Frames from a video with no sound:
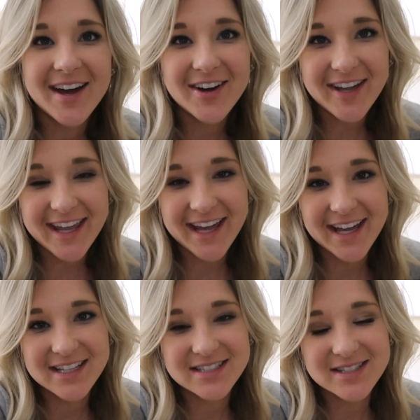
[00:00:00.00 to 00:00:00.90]
Okay
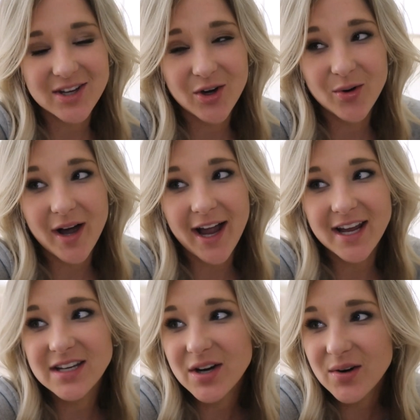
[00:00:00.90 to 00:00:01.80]
guys, so
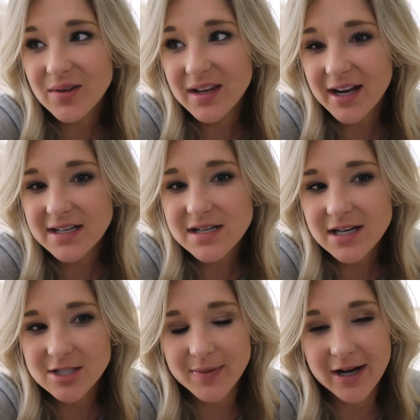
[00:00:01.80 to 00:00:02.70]
I know that I
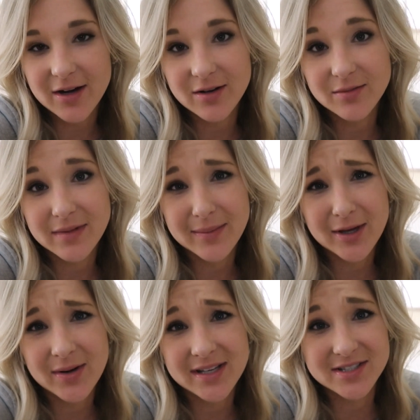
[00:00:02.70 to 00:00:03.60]
talked about maybe
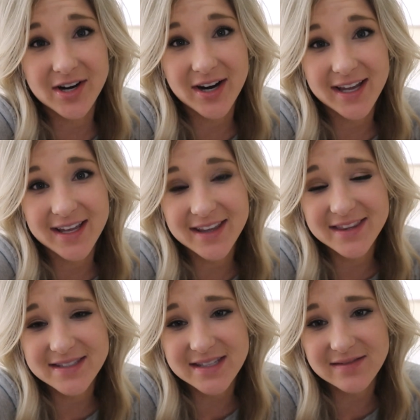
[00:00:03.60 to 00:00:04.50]
going to Target
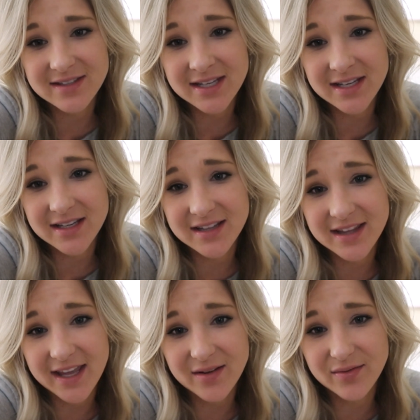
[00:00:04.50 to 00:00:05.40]
this evening,
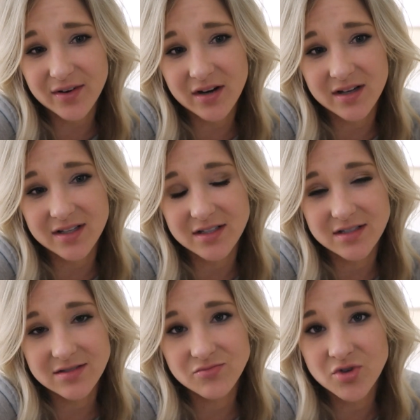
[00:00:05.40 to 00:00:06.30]
like for a
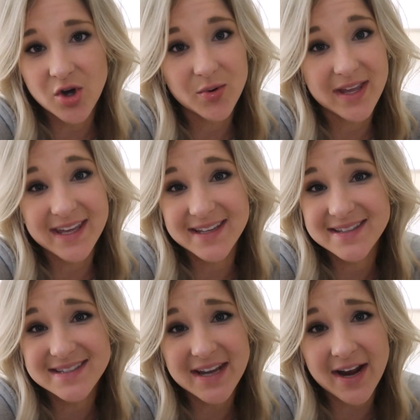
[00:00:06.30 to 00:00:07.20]
no
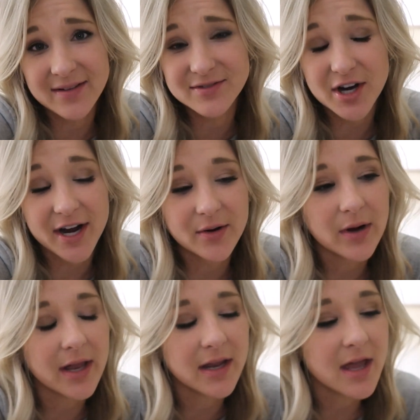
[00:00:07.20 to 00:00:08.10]
kids kind of Target
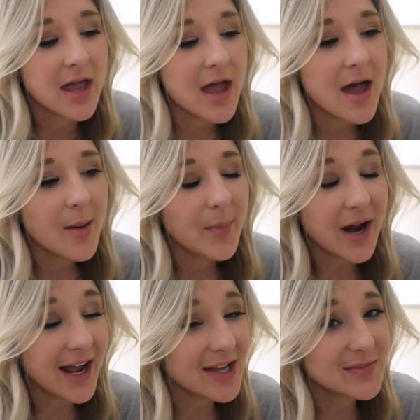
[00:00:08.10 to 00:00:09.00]
run, but
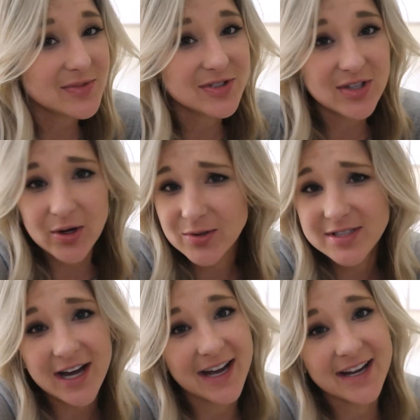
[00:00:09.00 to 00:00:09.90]
I am so
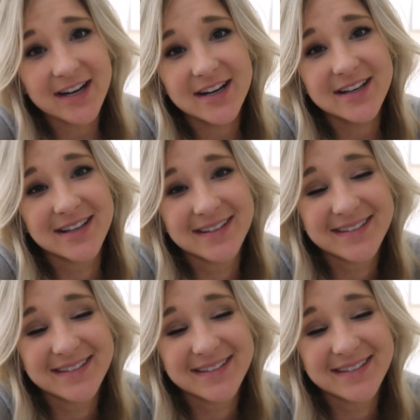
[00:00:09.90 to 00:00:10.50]
tired.